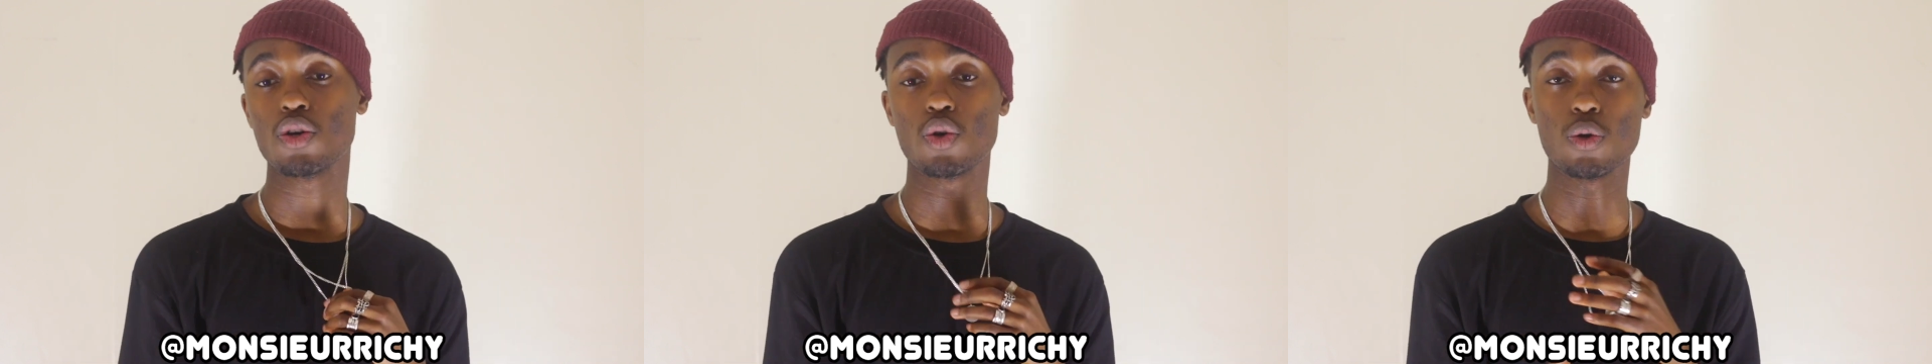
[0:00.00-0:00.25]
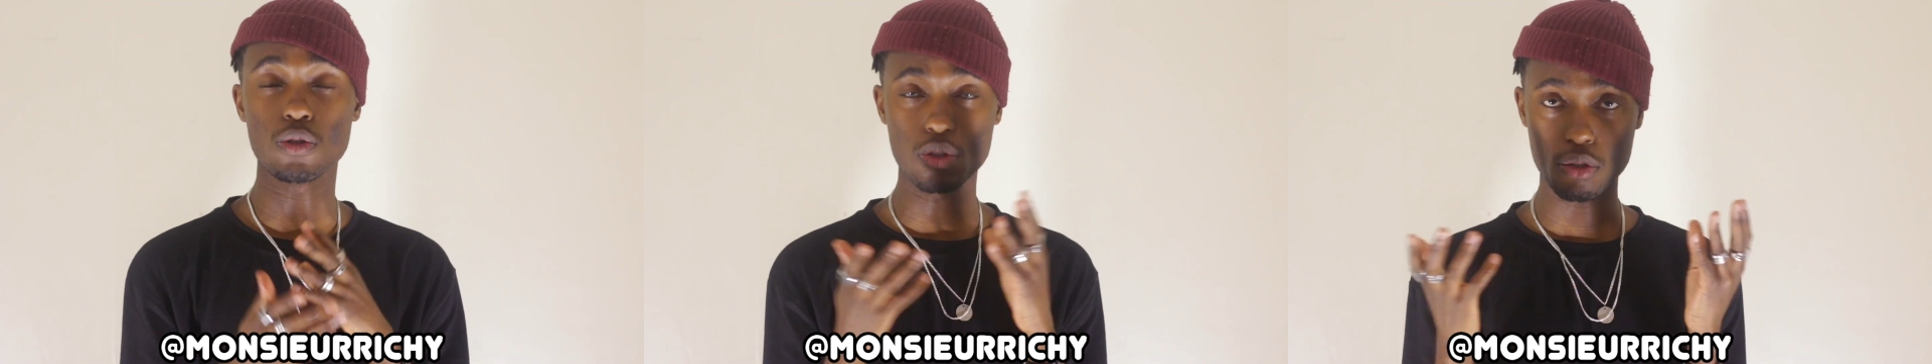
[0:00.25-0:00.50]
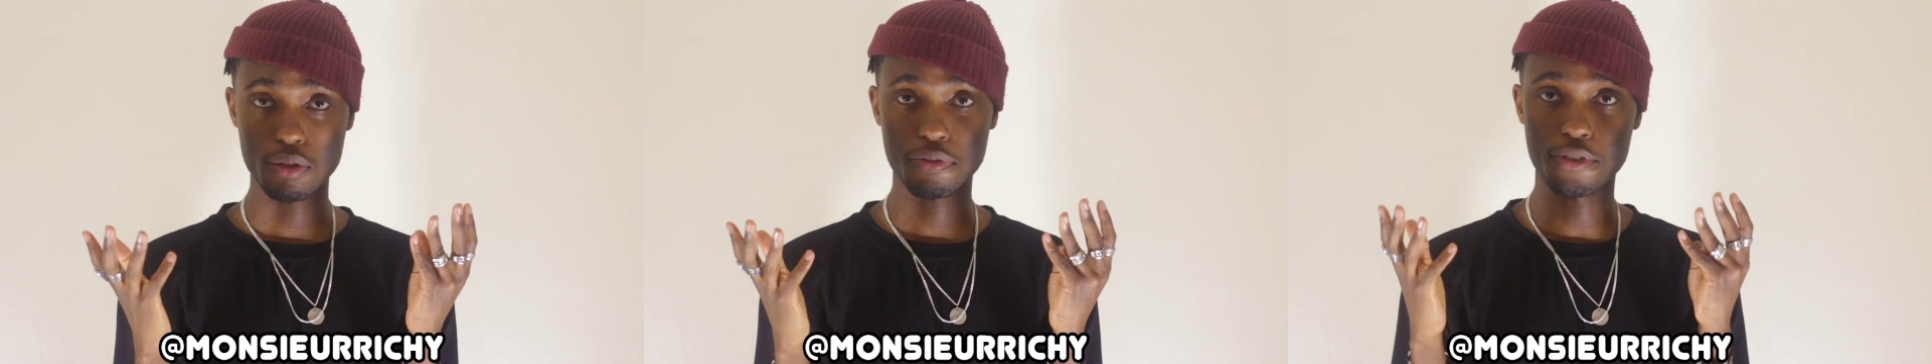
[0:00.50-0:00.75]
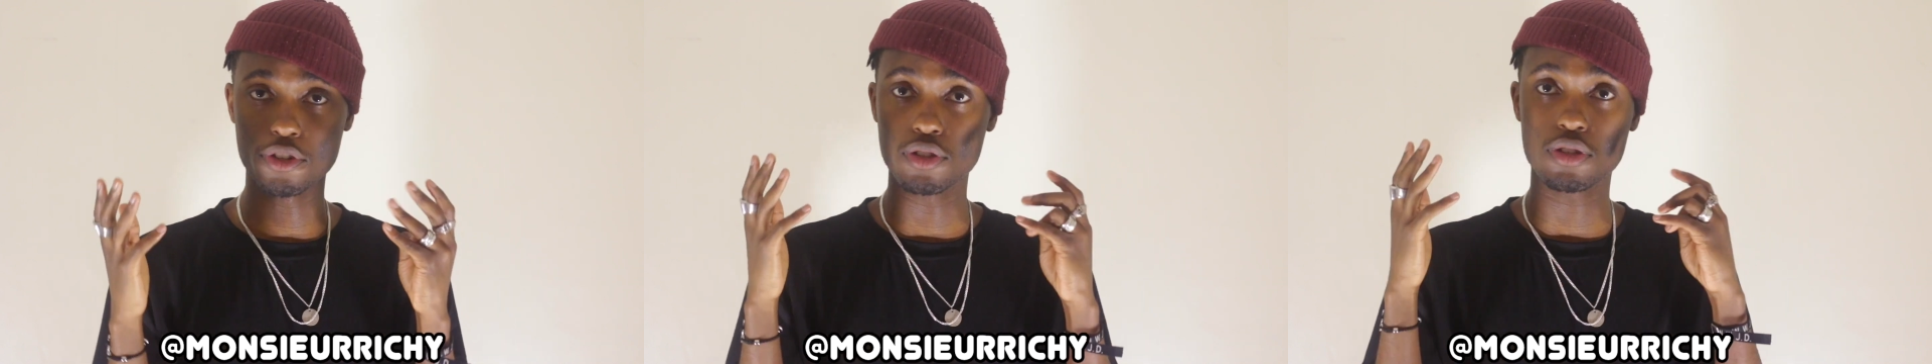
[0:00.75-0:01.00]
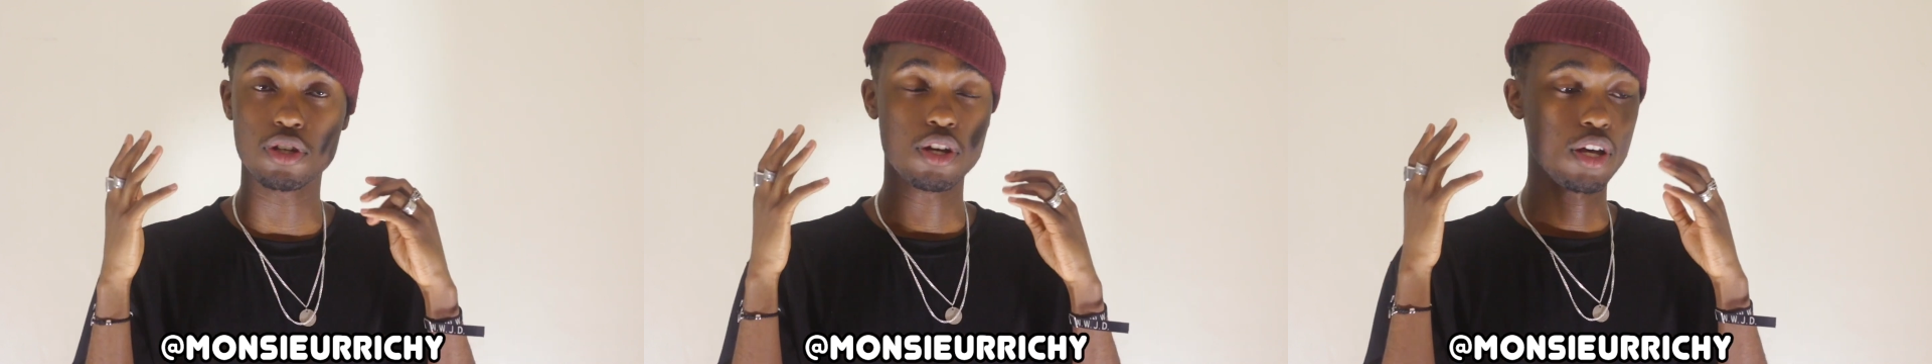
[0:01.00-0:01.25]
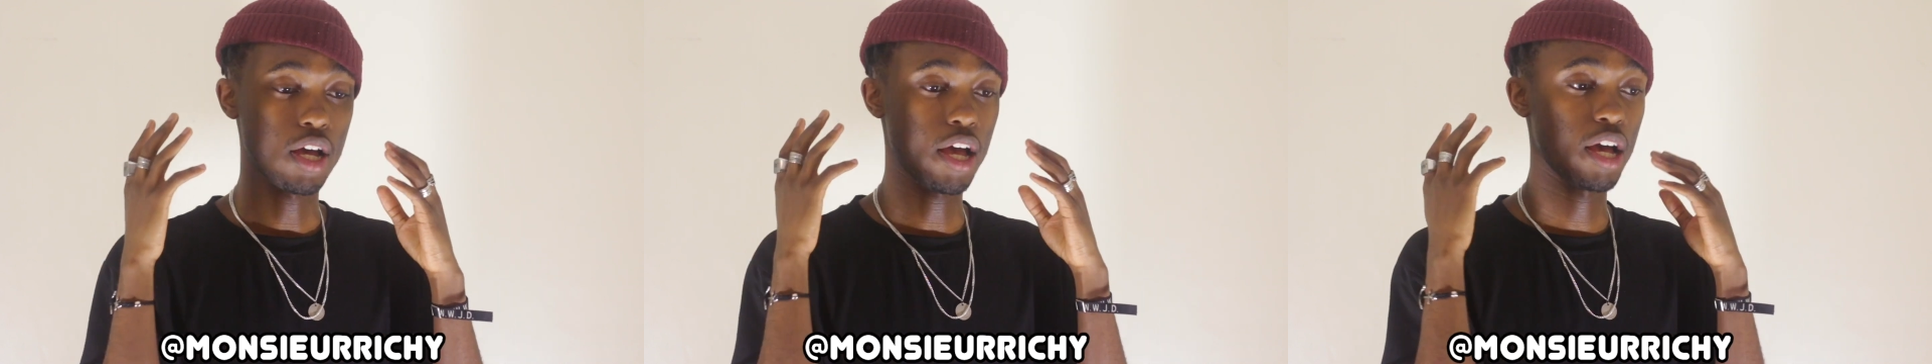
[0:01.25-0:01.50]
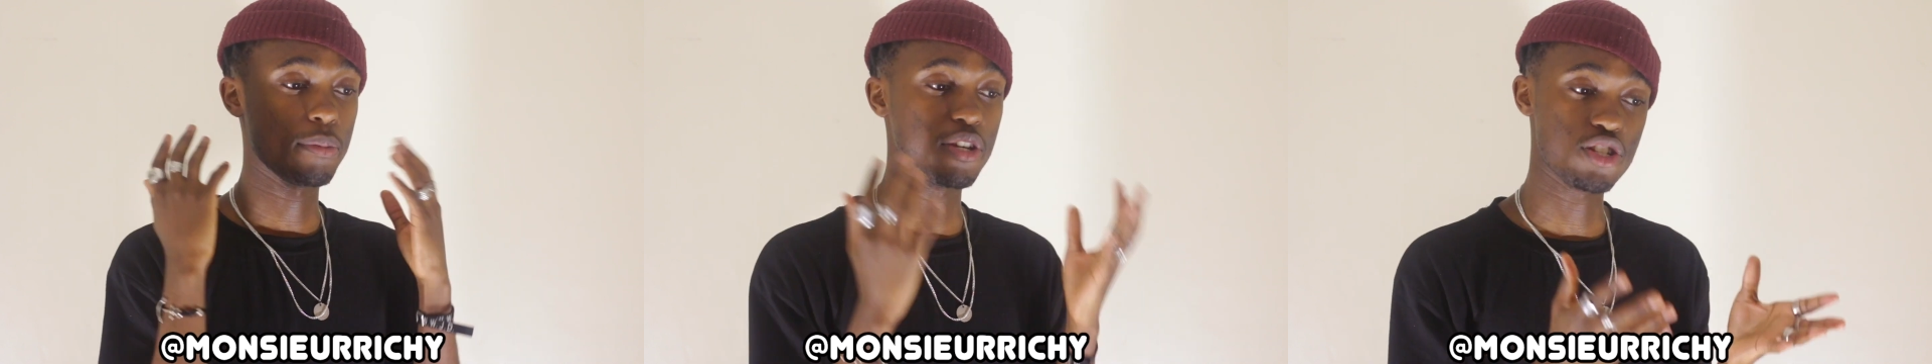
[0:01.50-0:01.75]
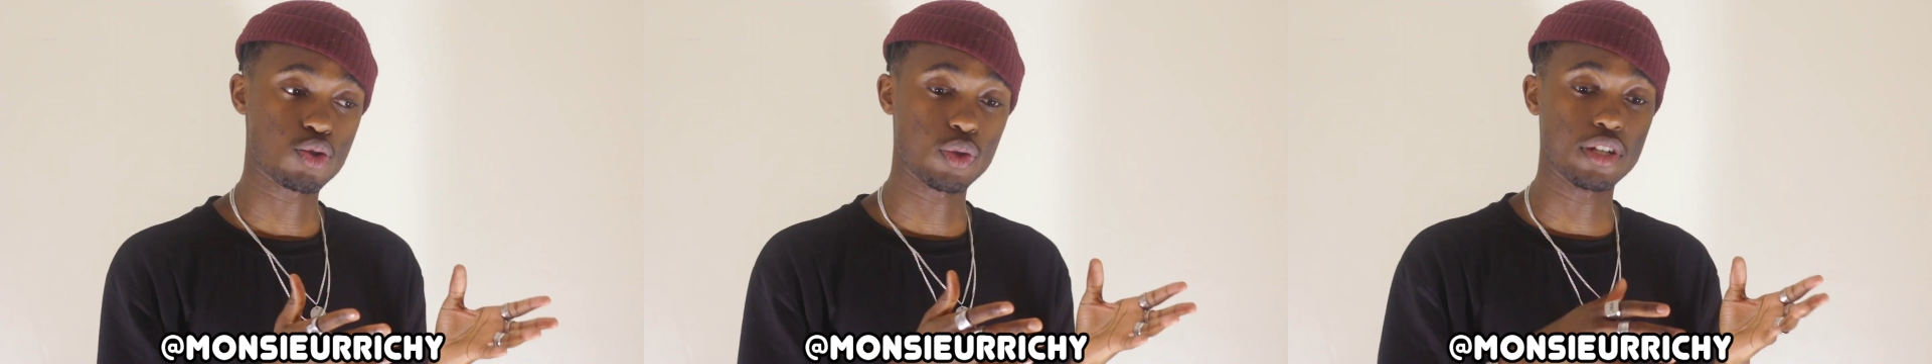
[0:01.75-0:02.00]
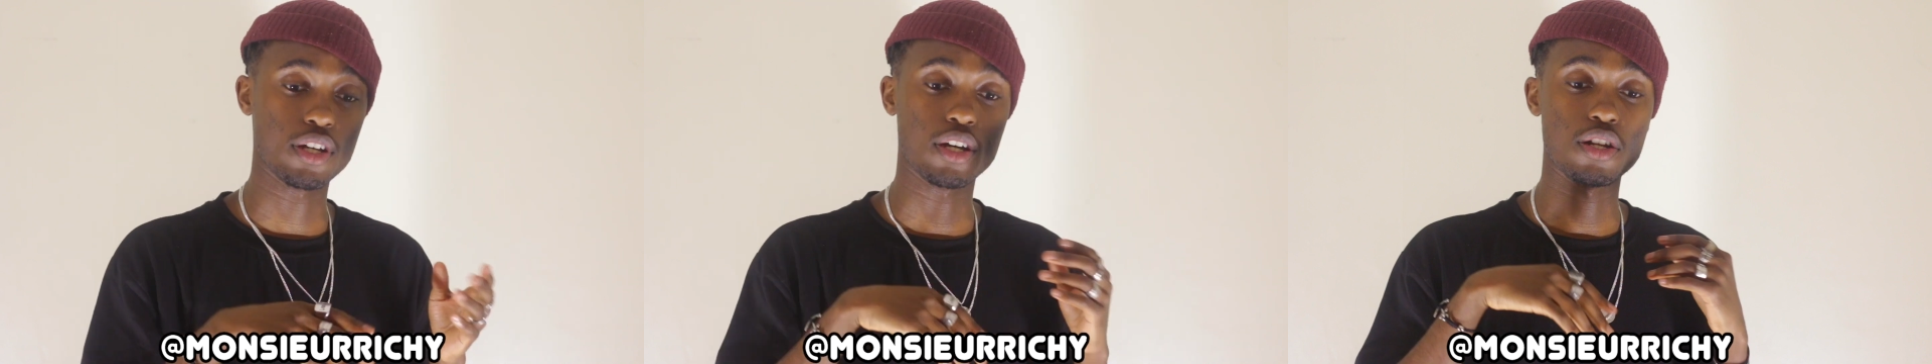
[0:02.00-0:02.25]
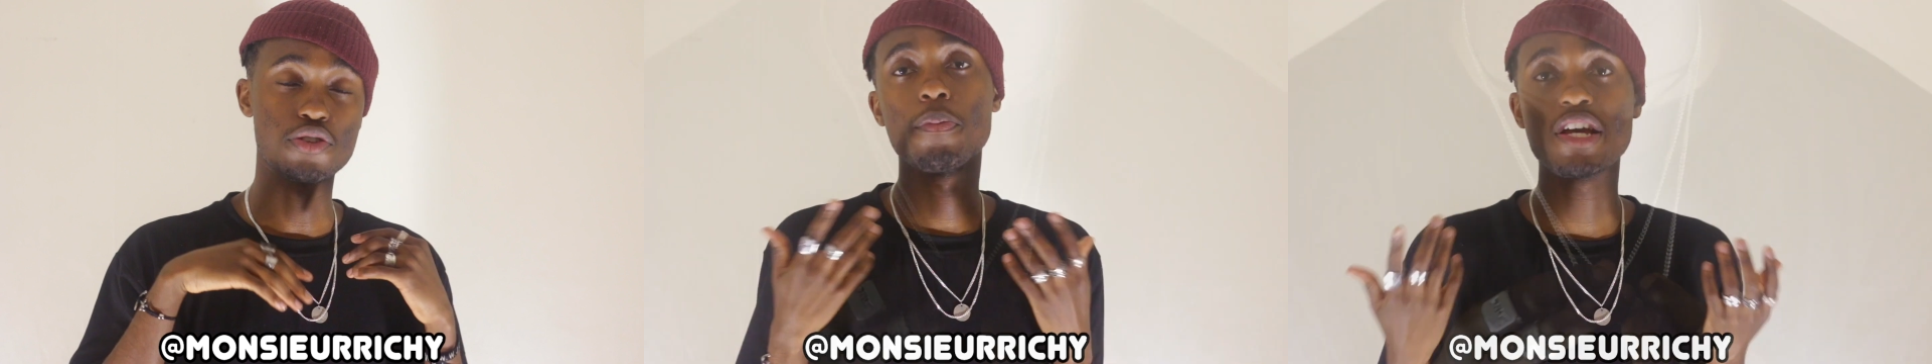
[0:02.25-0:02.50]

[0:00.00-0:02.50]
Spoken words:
called Guldfynd in Sweden. They